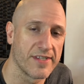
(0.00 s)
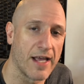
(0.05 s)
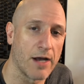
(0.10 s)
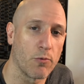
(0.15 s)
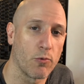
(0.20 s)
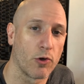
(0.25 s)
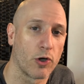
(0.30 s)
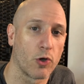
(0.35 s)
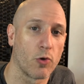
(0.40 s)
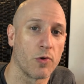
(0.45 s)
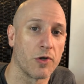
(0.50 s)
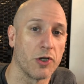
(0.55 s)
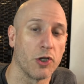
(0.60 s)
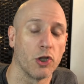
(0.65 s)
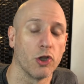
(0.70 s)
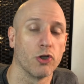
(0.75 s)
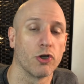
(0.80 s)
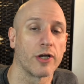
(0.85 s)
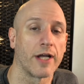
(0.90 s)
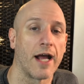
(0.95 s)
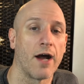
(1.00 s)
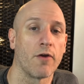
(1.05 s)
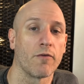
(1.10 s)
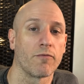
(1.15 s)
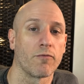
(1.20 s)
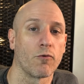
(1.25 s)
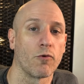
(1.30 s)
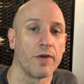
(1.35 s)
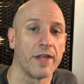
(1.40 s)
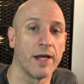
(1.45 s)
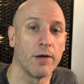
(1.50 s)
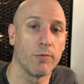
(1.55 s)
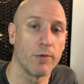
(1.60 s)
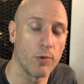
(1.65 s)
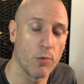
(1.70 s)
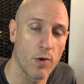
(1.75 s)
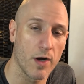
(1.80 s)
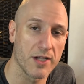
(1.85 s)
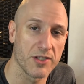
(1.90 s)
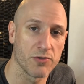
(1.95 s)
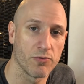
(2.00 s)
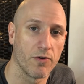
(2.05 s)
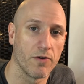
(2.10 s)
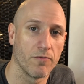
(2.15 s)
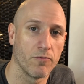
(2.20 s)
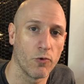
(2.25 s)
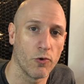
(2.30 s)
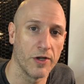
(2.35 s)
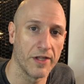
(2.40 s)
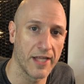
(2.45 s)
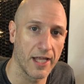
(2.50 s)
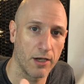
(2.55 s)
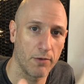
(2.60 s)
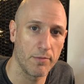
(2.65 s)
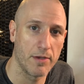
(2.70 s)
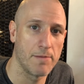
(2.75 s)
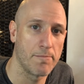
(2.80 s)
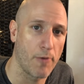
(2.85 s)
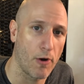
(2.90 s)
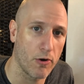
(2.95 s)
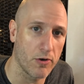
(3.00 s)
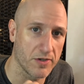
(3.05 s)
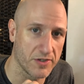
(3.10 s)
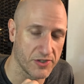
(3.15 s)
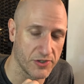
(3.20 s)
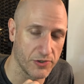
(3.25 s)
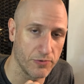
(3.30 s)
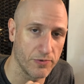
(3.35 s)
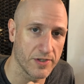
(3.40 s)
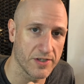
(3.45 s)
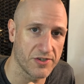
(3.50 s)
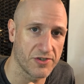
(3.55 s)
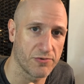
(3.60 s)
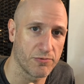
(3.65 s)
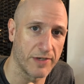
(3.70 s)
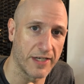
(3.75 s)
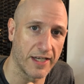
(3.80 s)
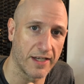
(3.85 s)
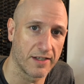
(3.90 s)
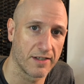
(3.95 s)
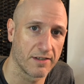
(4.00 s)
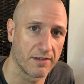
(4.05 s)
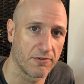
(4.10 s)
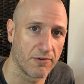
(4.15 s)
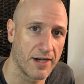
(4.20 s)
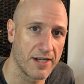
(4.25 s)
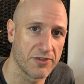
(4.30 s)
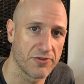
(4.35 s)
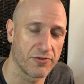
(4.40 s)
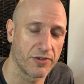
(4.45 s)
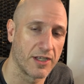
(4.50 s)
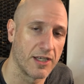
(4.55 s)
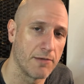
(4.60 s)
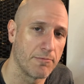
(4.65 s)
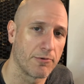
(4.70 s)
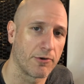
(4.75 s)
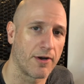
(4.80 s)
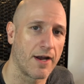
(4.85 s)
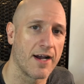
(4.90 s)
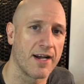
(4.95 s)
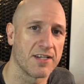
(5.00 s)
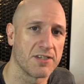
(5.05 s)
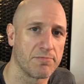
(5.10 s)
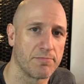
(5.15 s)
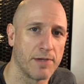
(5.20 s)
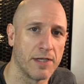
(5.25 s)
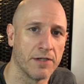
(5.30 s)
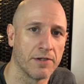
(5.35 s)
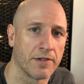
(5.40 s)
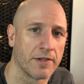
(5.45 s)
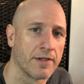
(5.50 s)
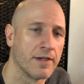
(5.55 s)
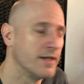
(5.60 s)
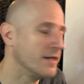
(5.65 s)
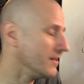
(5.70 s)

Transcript: that we're going to look out for that we want to avoid. That'll be part 2 this week. All right, so keep your eyes peeled.